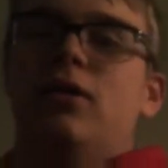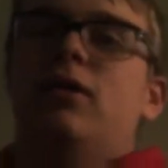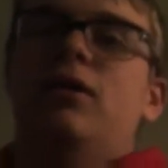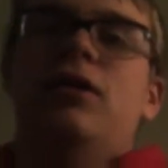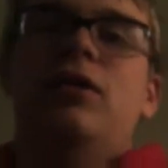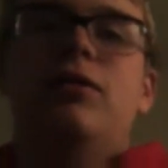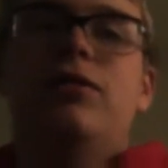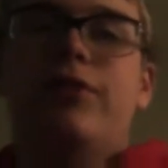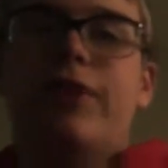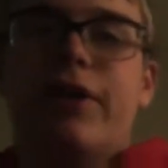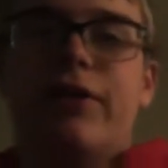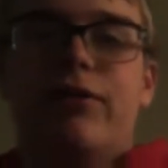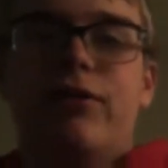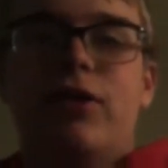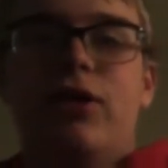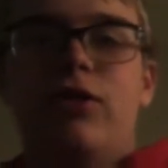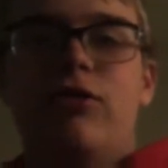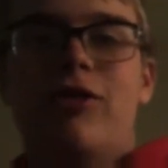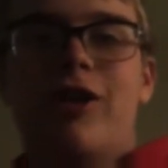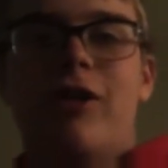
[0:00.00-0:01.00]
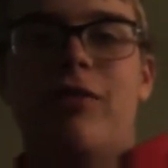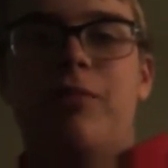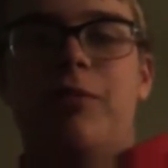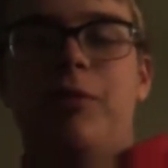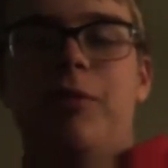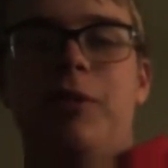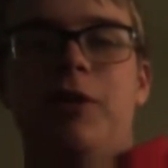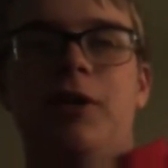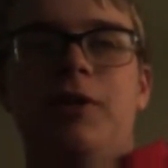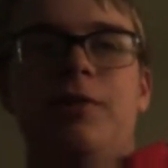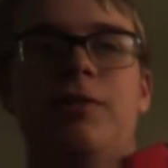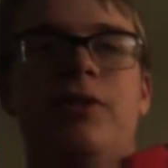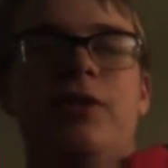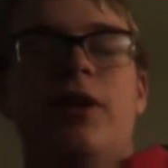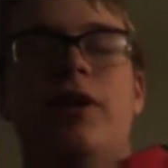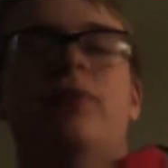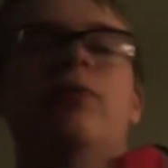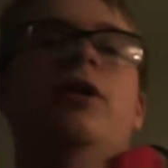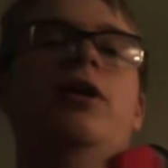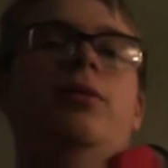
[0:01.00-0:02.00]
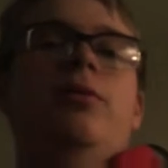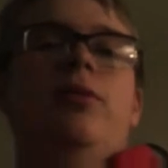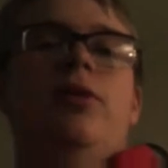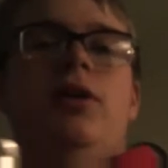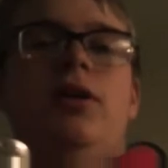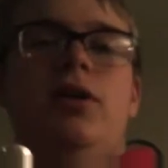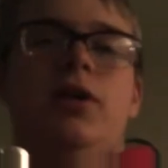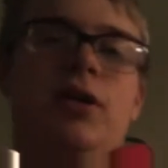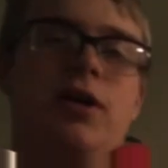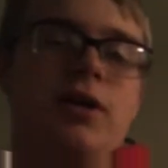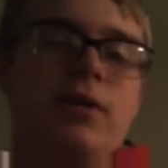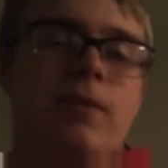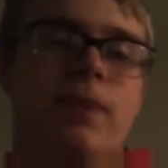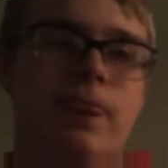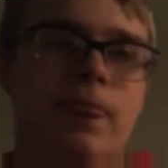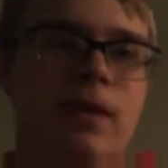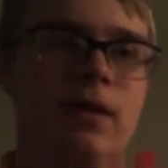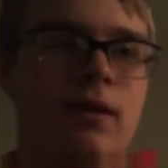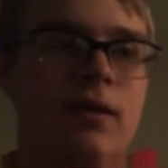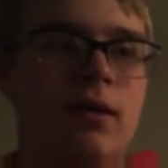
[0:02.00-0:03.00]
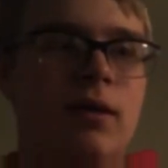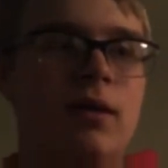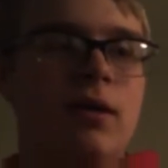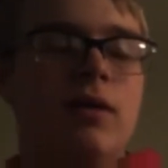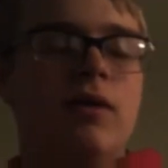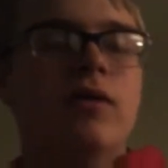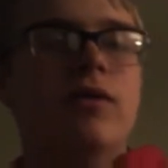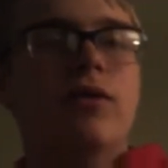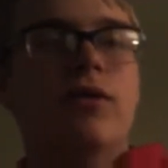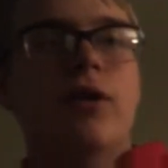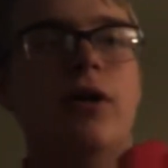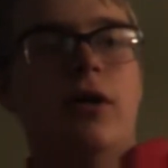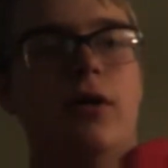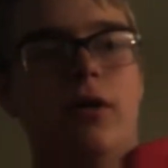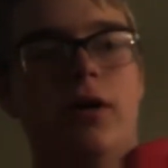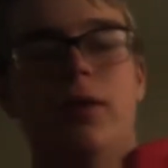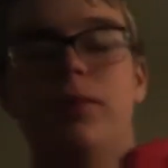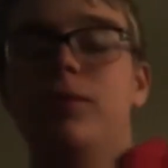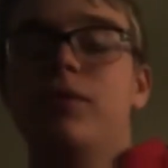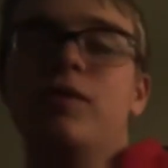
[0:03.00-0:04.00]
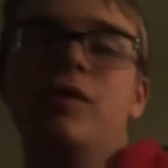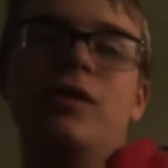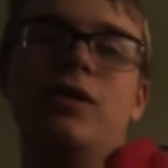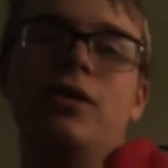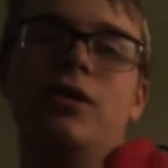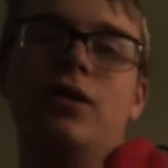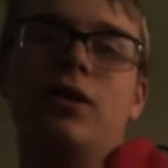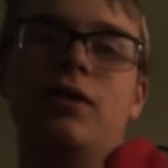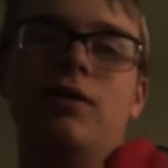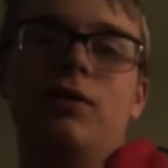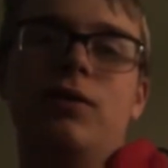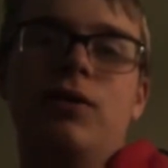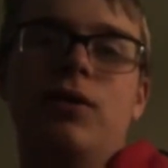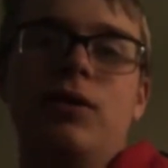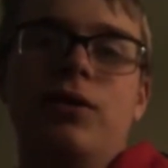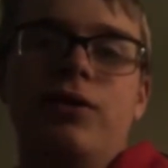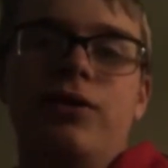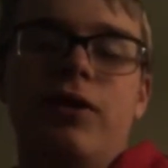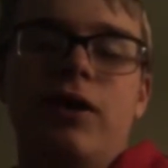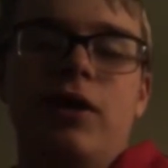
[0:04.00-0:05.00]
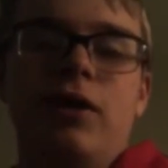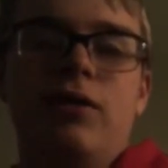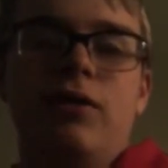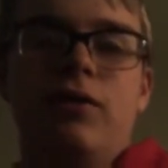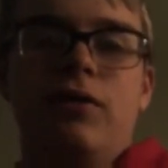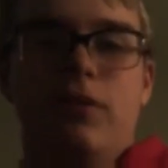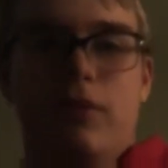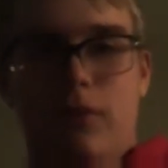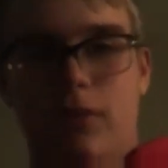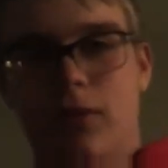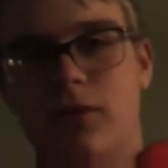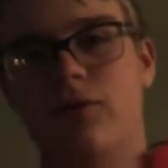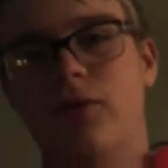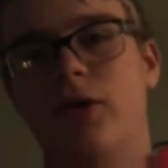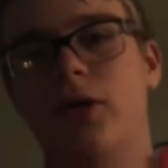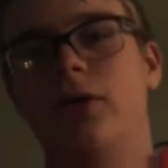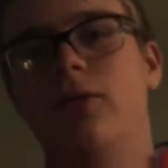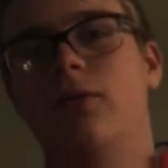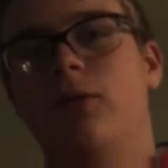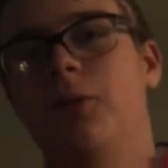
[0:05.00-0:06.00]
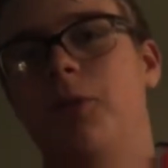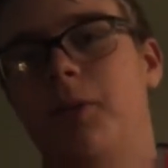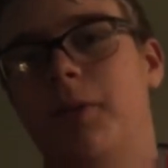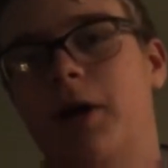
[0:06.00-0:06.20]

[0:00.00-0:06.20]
it'd sound really sharp to me. So that's why I play in here. So, I'm just here to give you a little taste. Euphonium will be